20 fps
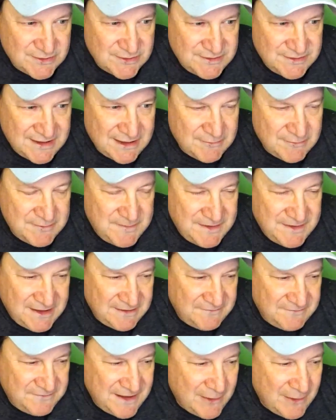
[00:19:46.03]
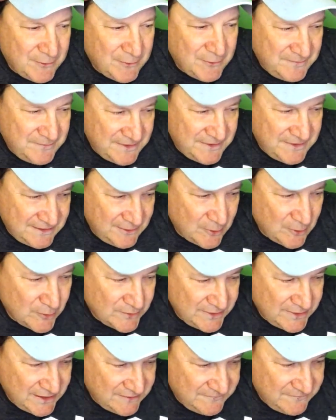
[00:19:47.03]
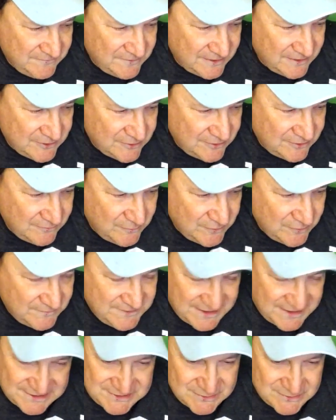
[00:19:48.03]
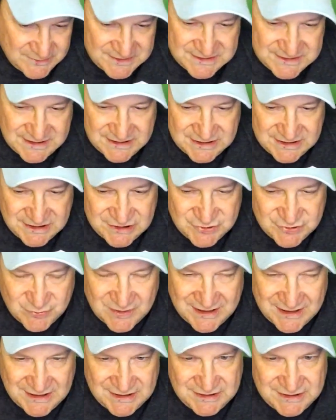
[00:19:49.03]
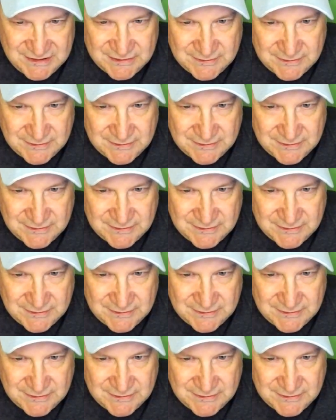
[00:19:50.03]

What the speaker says: that would have been only if they could have moved Kessel, which they did try to do.